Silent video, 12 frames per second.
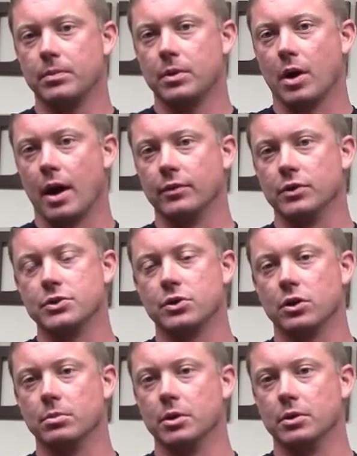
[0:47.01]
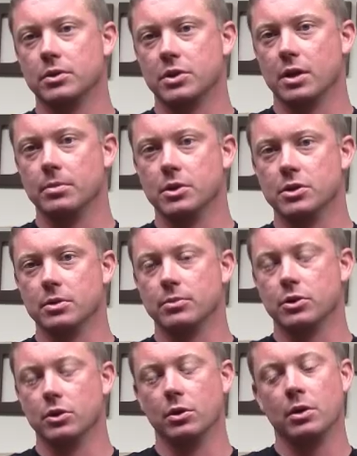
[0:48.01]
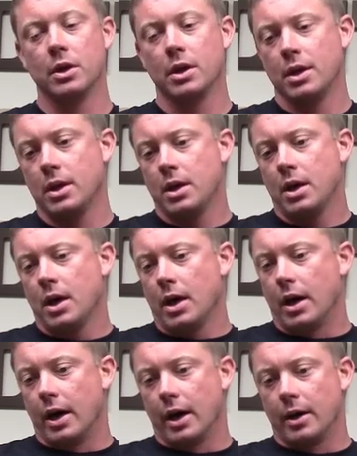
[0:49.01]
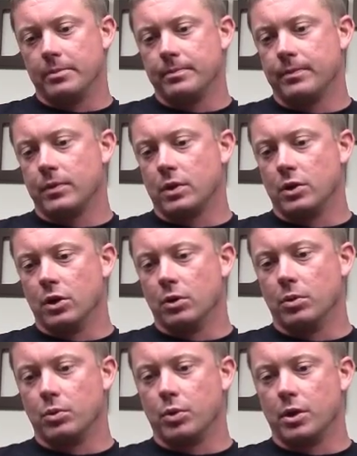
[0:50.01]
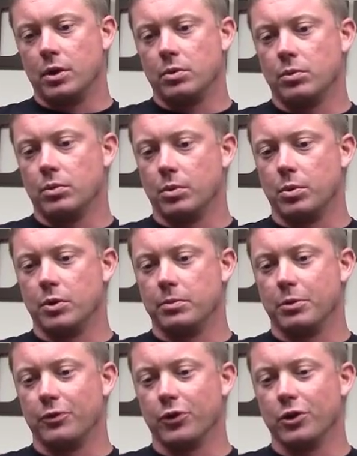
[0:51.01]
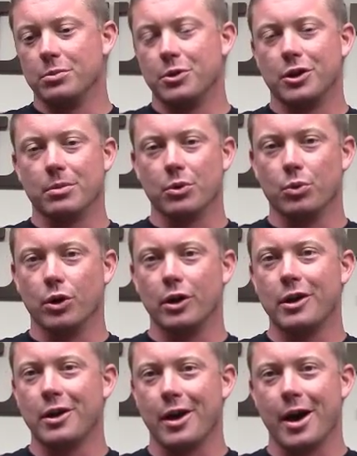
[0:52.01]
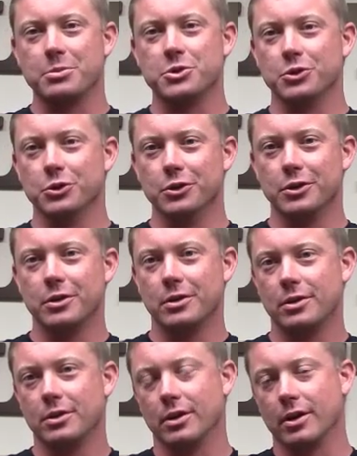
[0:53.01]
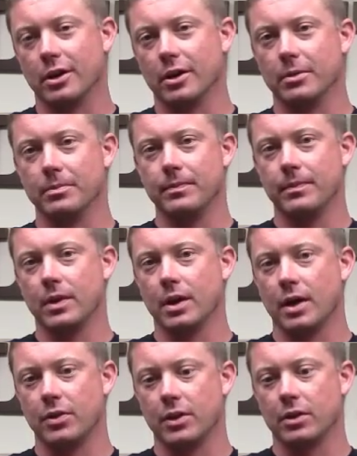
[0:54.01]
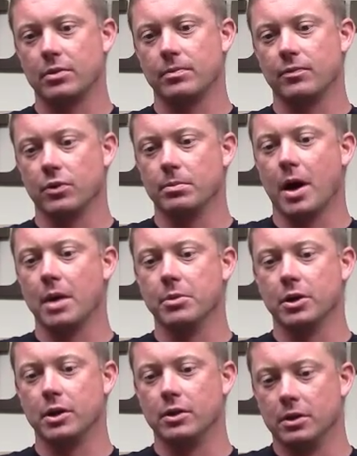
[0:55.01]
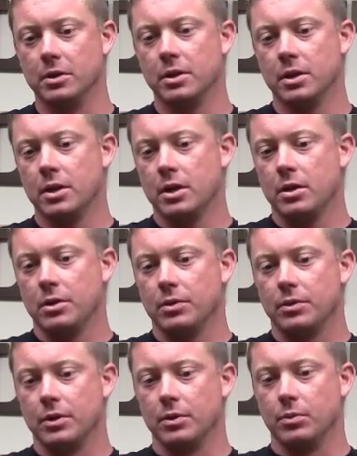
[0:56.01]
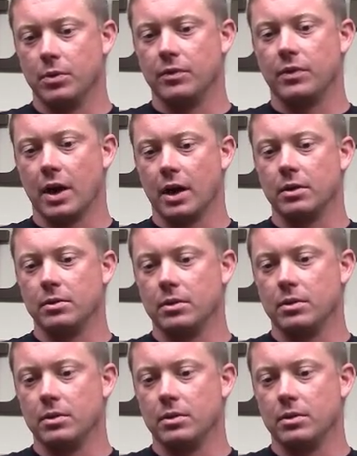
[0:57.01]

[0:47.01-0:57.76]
conference tournament championship too. Would we prefer to be number one? Absolutely. I think for my money that we've got